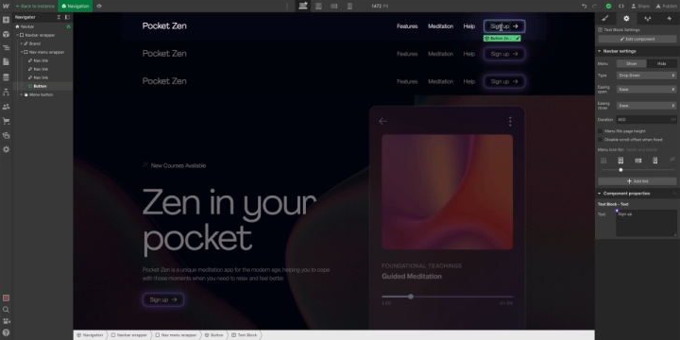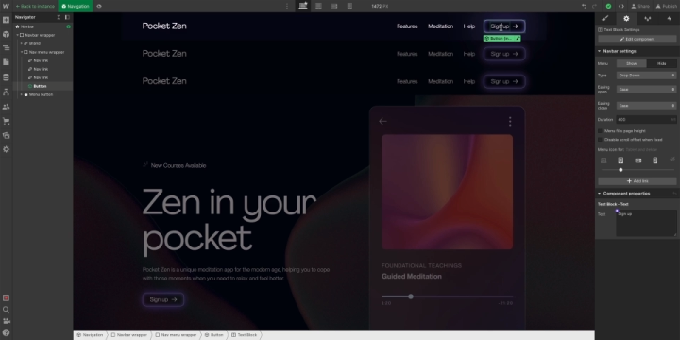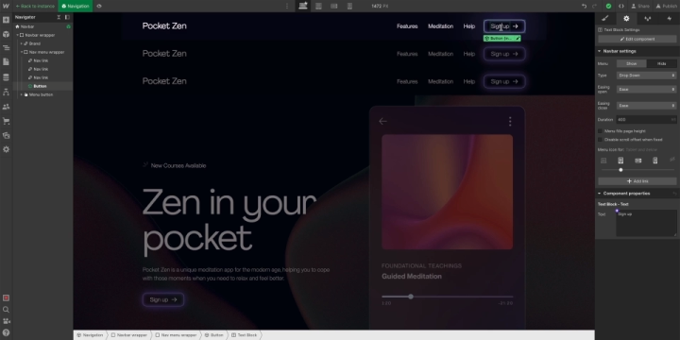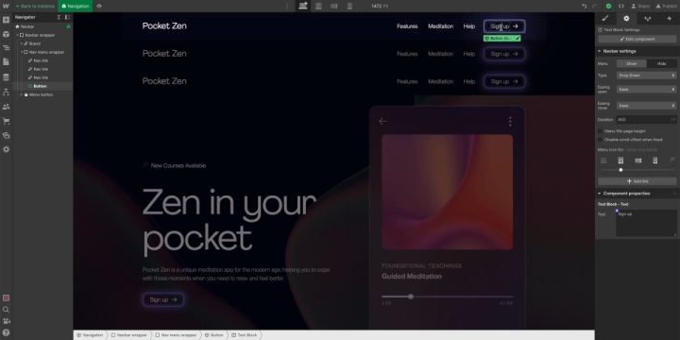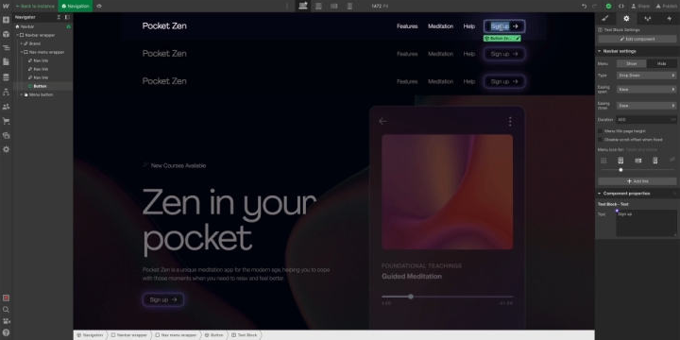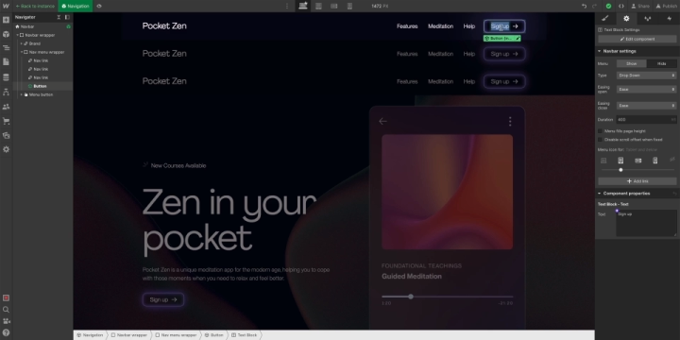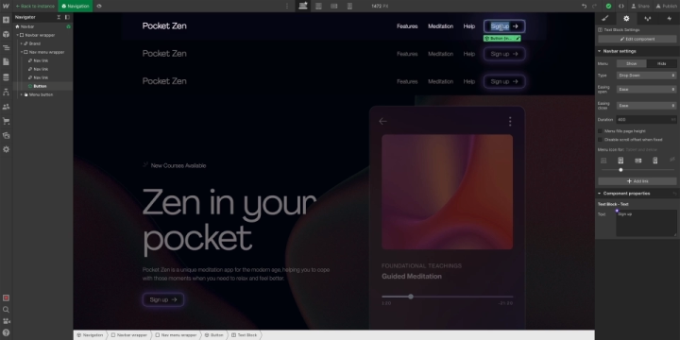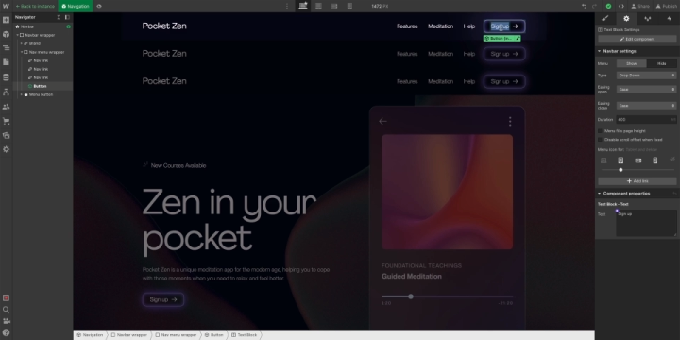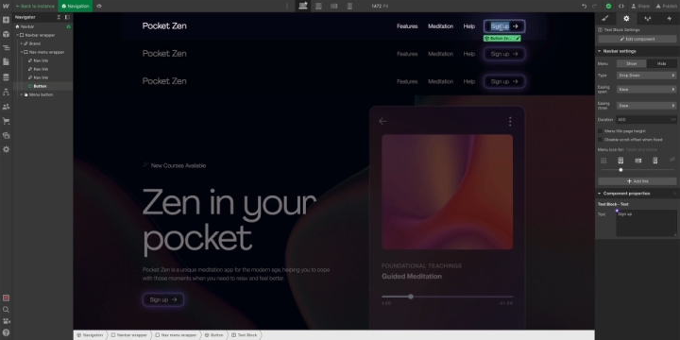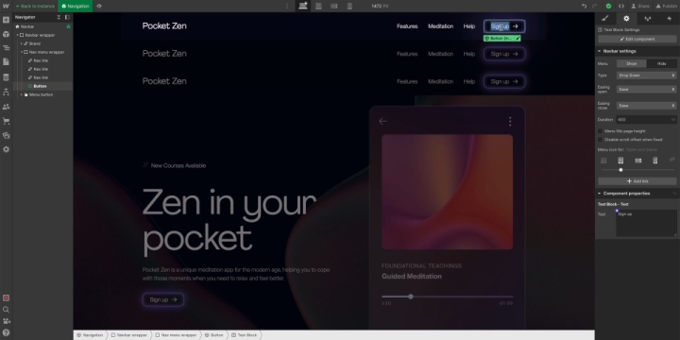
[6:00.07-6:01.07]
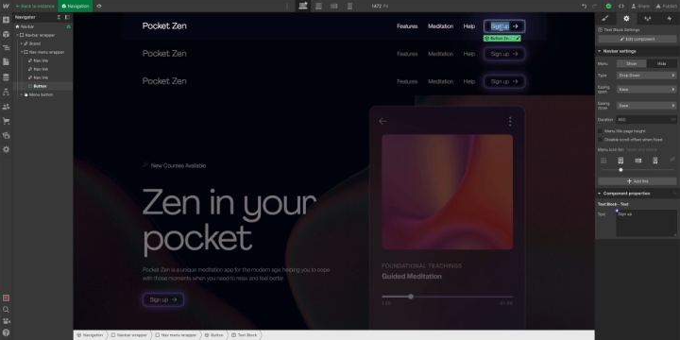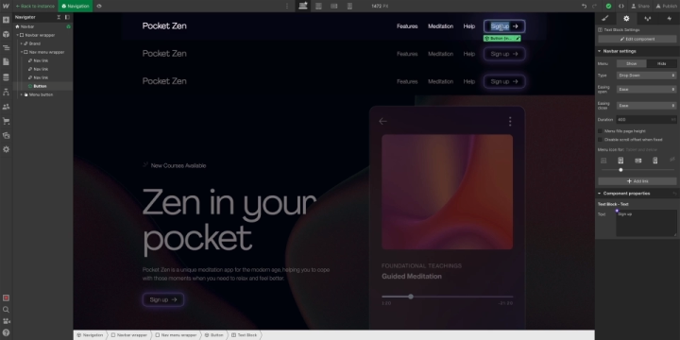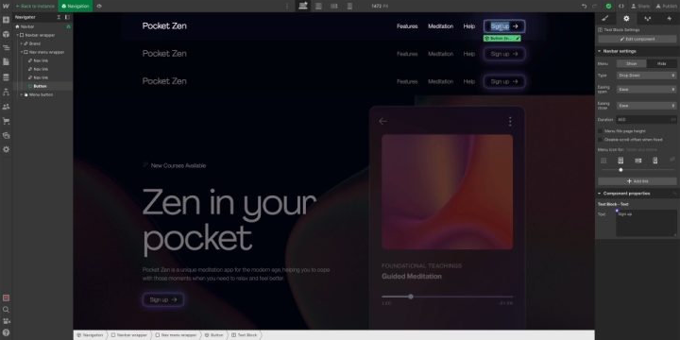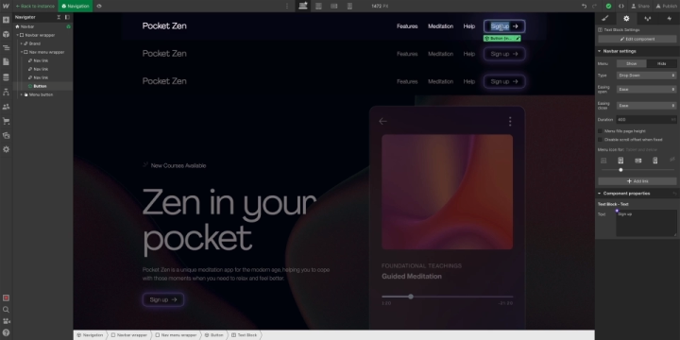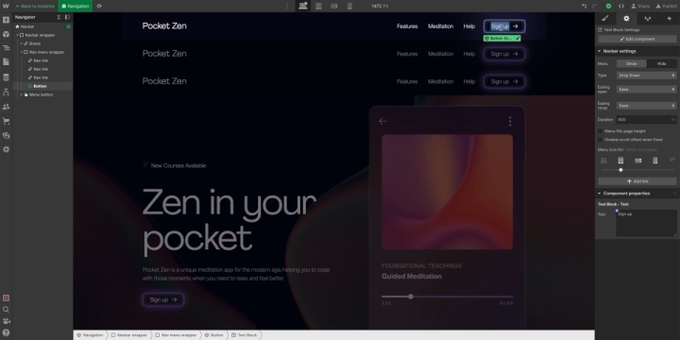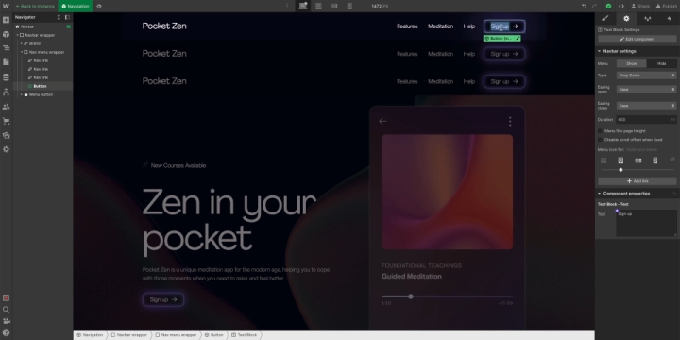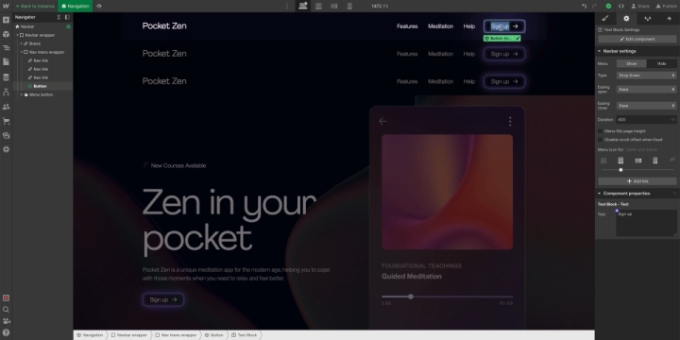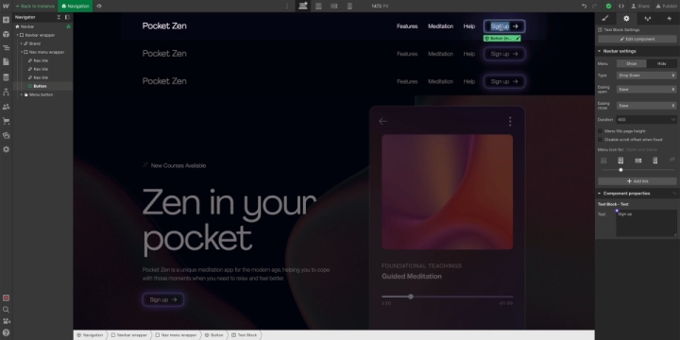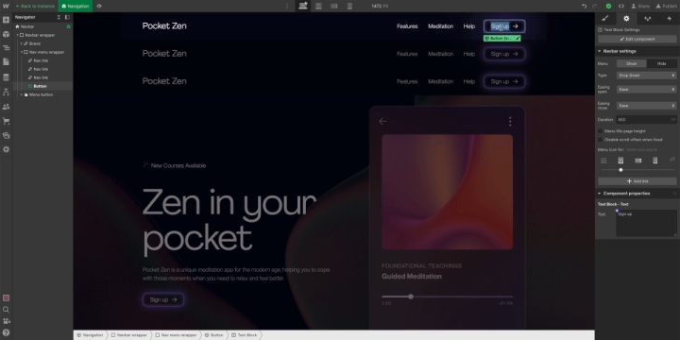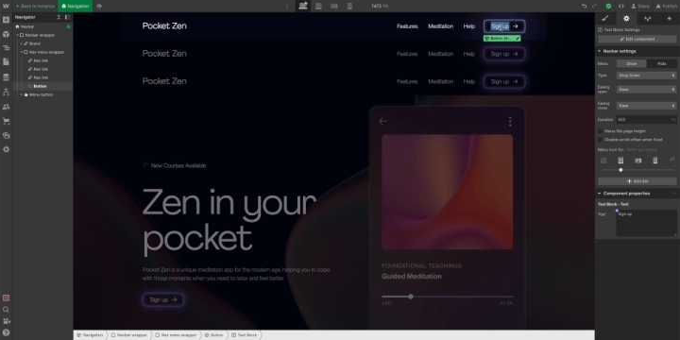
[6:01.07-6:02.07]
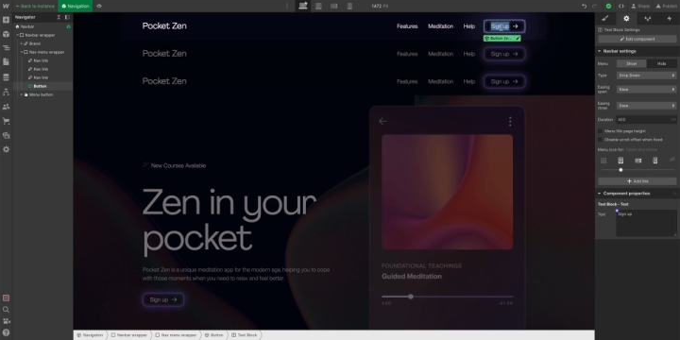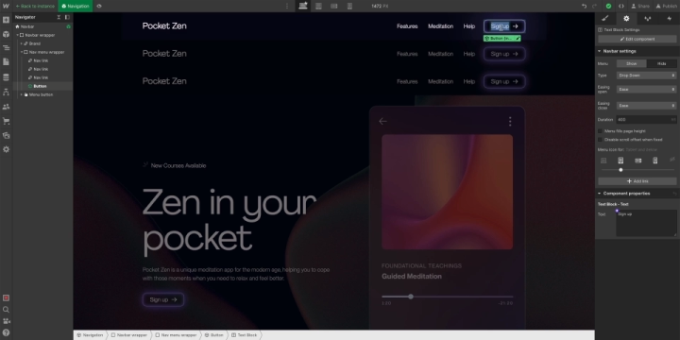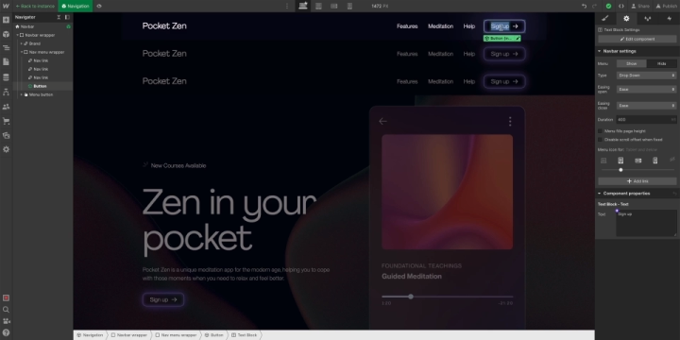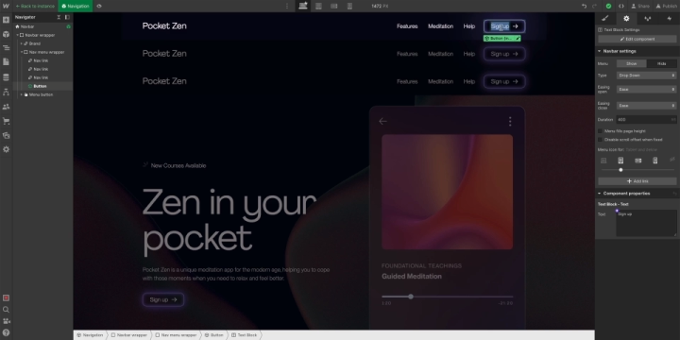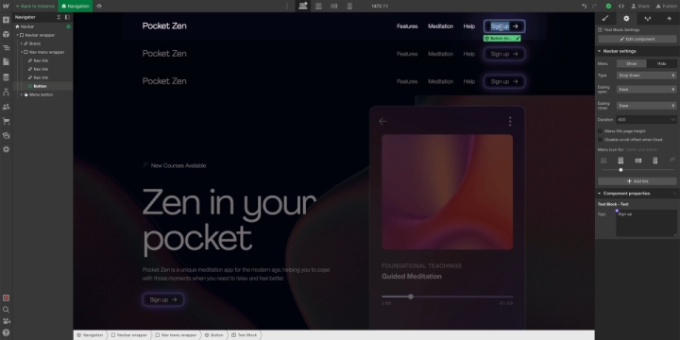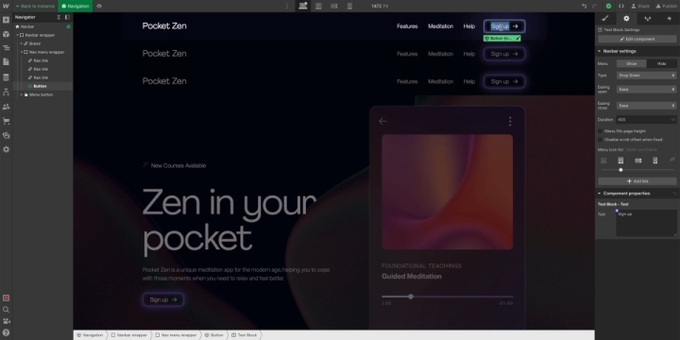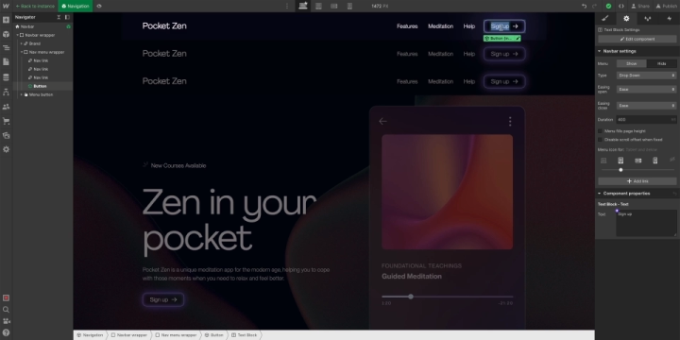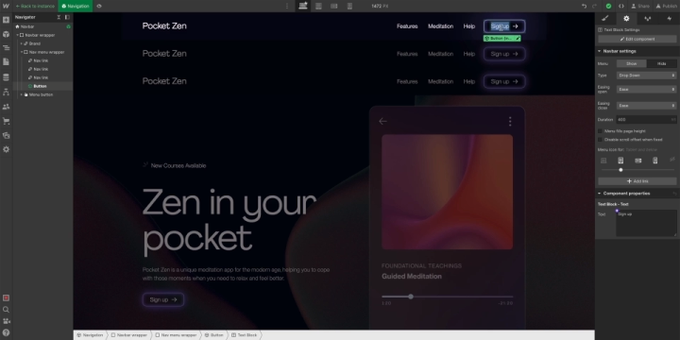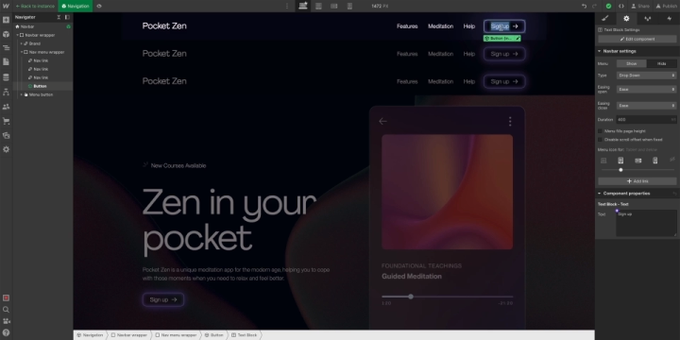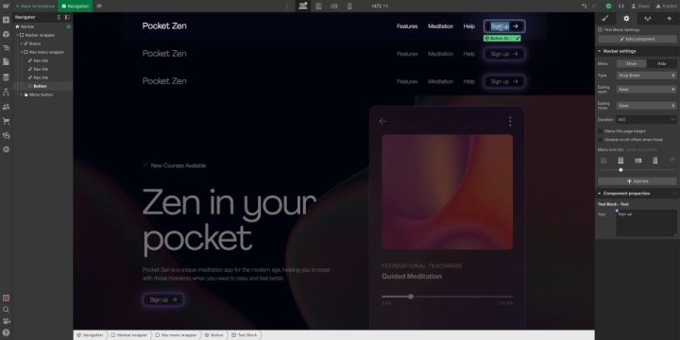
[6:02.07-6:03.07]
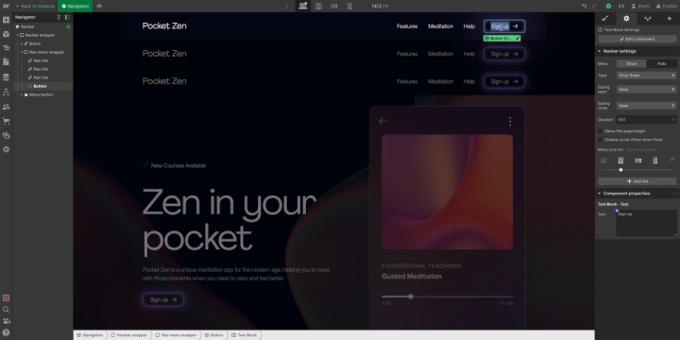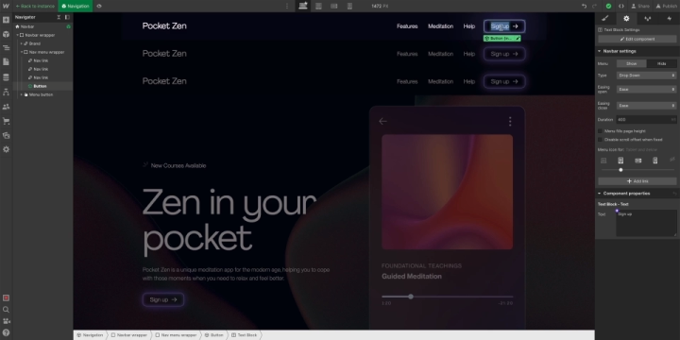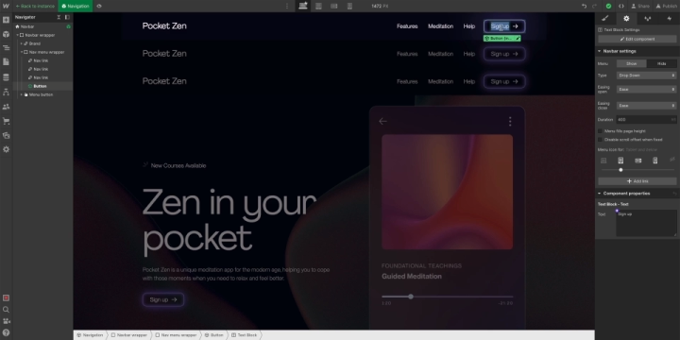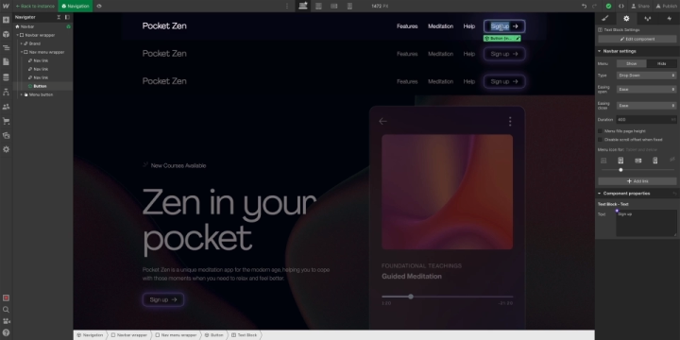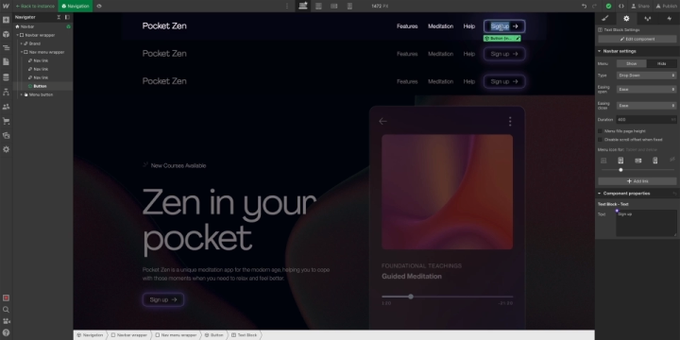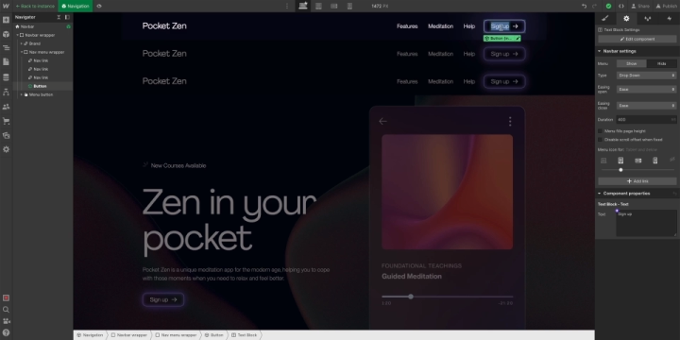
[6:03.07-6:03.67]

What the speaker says: Nobody's mouth can be seen.